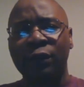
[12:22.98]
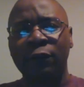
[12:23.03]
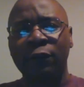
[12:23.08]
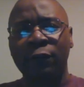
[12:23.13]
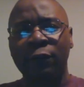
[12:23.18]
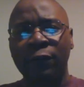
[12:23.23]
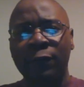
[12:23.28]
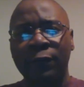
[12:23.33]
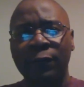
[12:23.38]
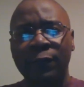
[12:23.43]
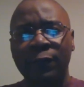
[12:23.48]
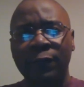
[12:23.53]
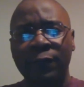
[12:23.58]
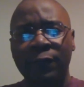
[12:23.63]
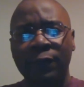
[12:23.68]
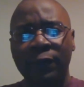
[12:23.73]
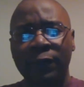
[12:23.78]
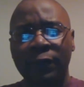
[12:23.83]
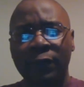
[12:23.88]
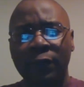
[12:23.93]

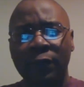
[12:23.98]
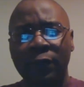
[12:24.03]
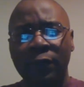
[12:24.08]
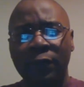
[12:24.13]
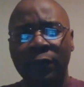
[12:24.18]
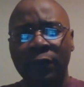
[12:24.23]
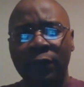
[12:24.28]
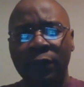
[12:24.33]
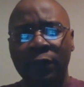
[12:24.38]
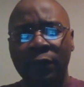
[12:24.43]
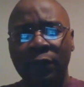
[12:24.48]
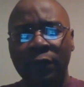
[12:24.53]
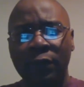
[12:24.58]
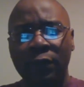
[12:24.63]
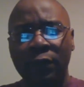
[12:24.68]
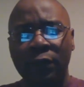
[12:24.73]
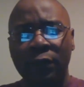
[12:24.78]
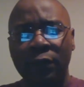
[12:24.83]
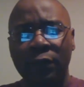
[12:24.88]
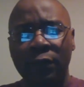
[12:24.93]

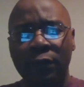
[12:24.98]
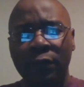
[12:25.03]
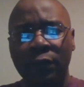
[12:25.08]
Nobody speaks.